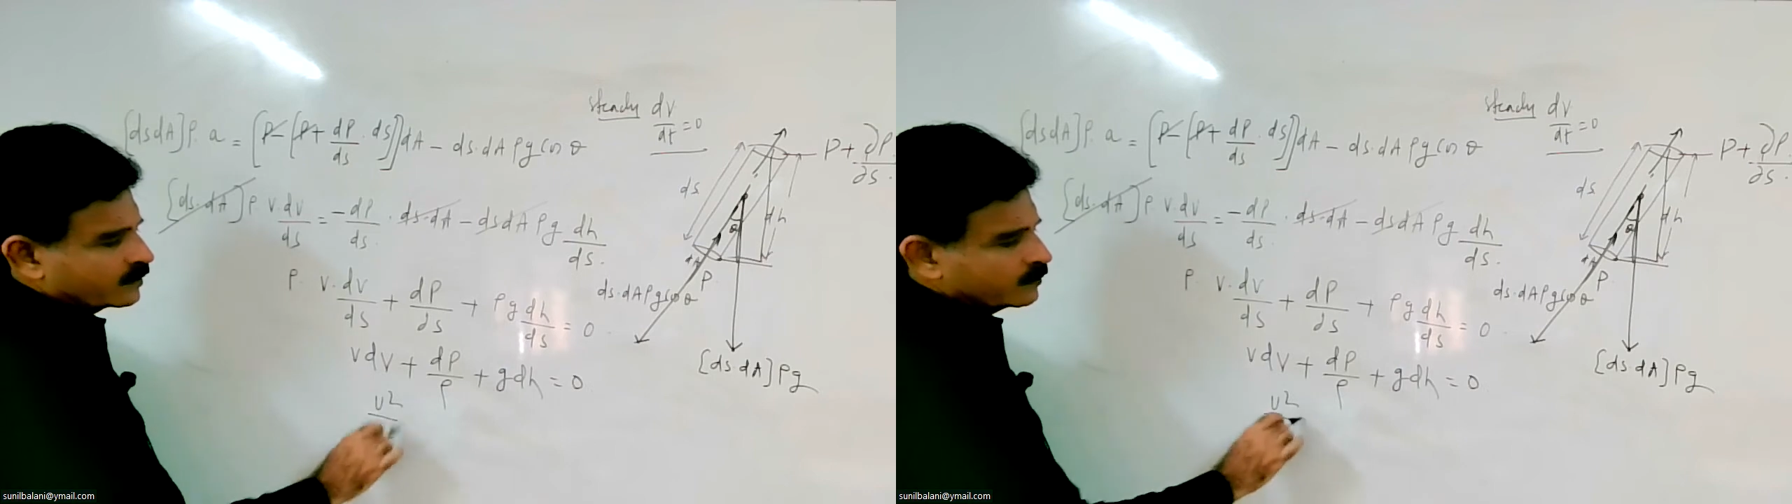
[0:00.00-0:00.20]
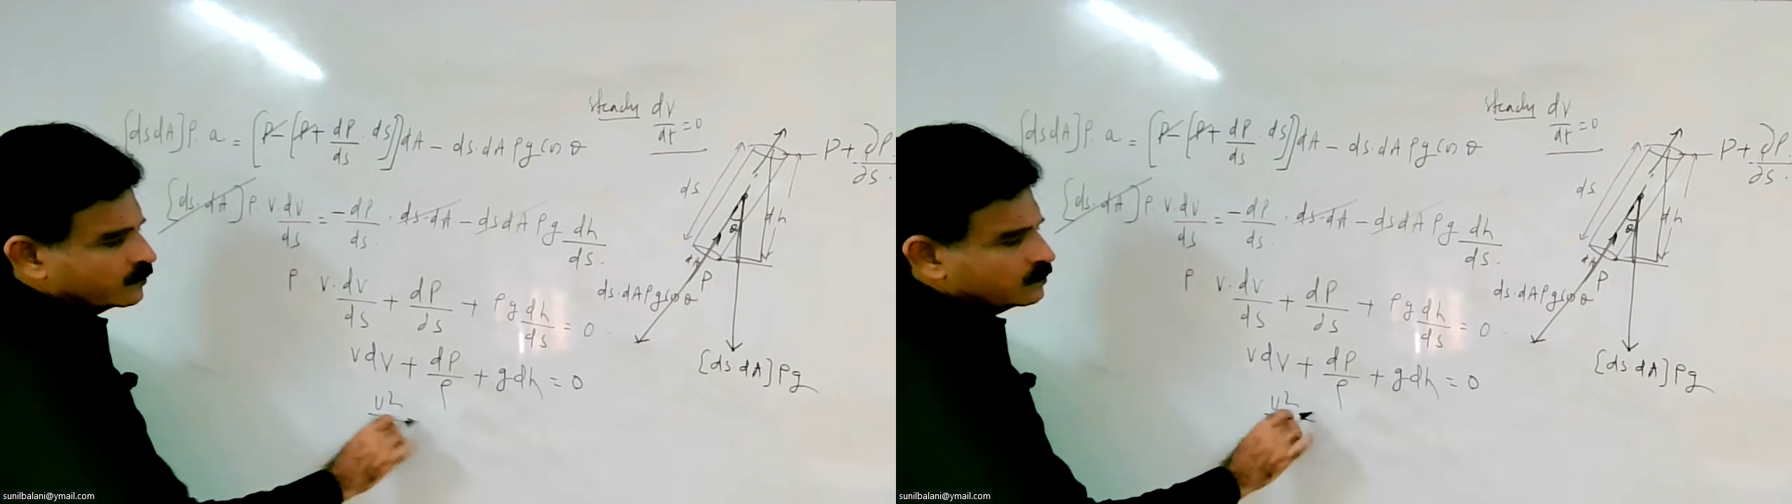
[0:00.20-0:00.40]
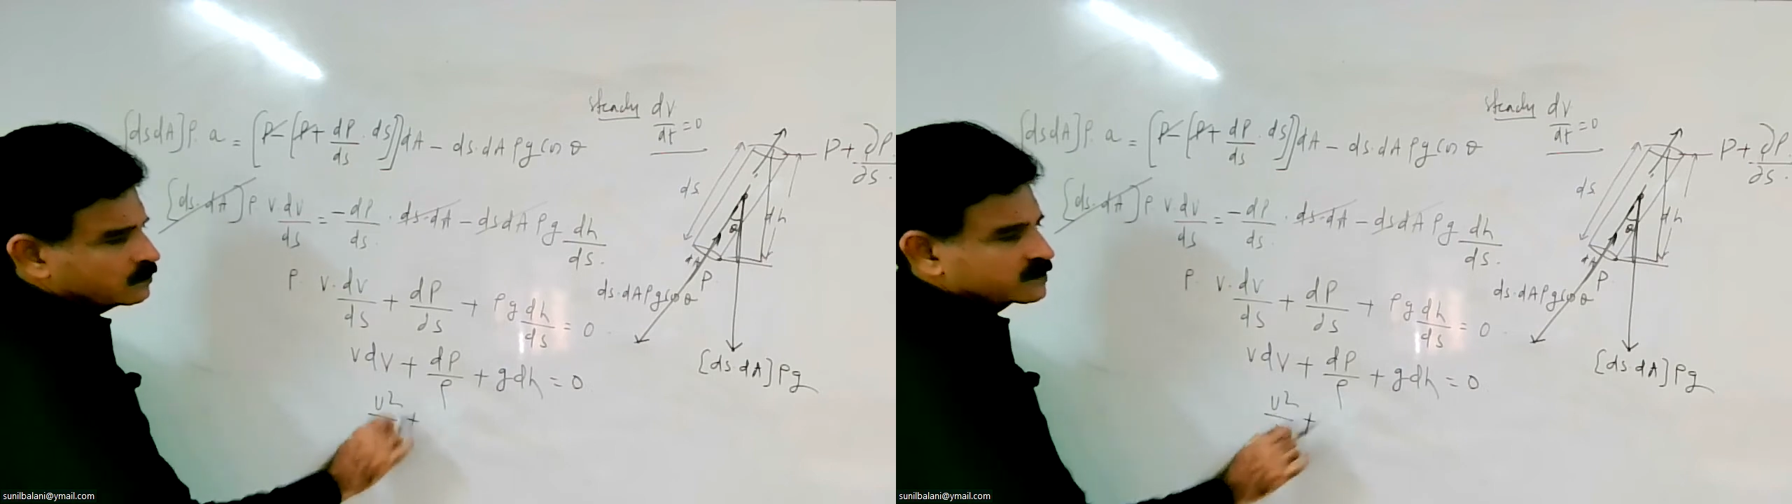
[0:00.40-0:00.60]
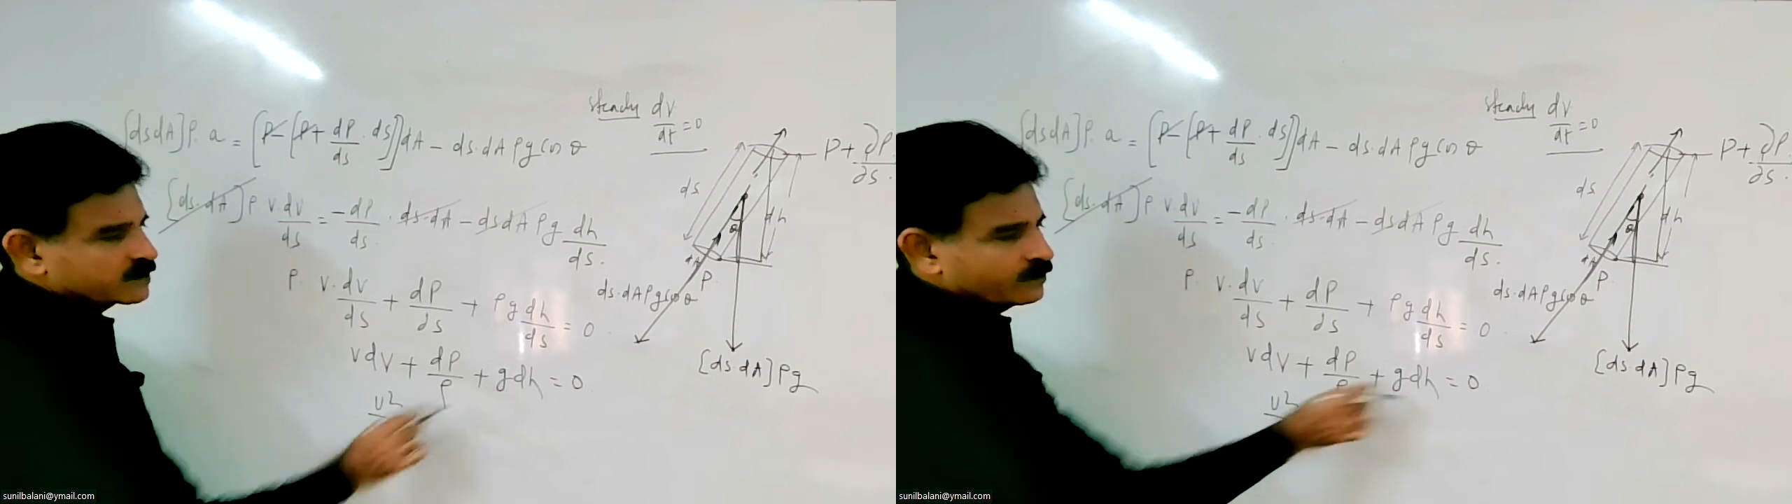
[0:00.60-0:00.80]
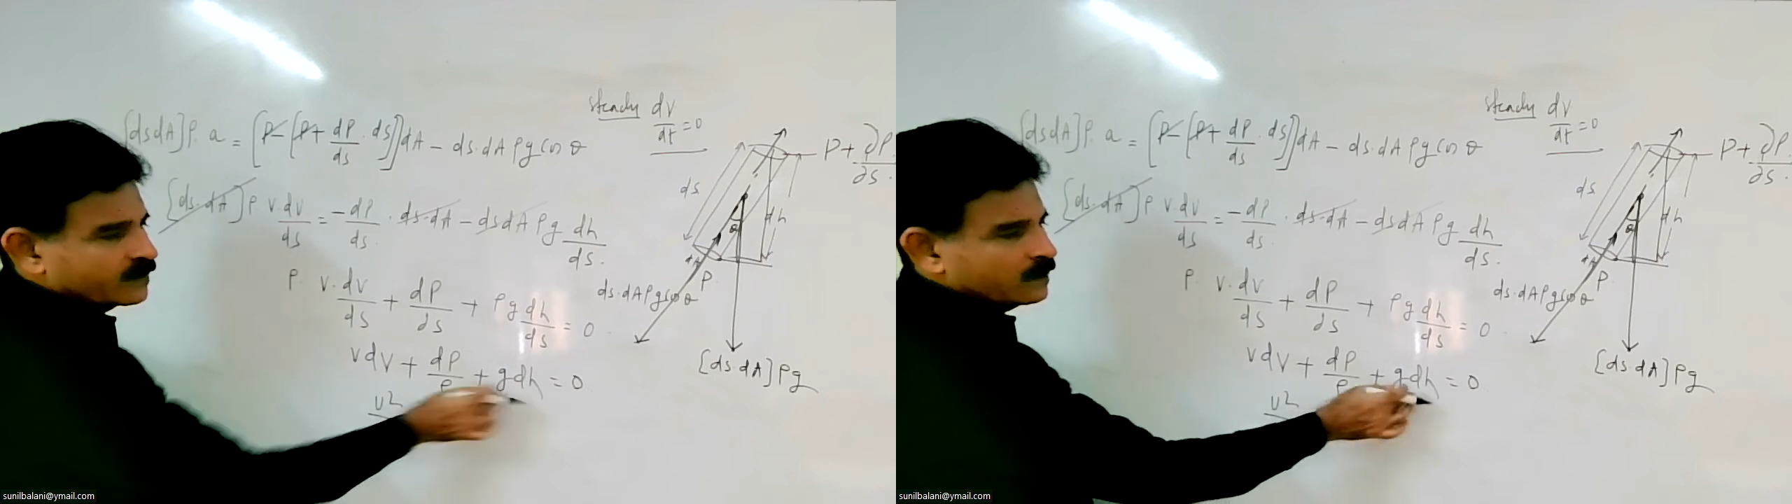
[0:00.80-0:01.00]
2,
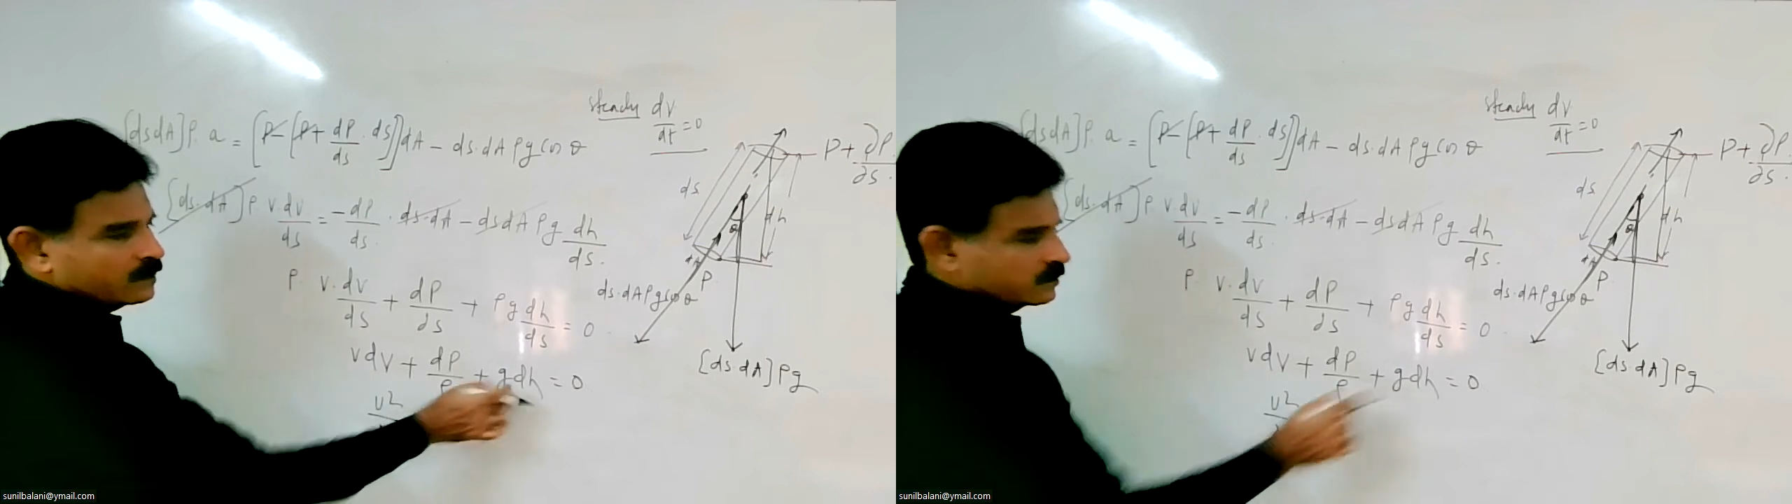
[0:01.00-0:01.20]
simple.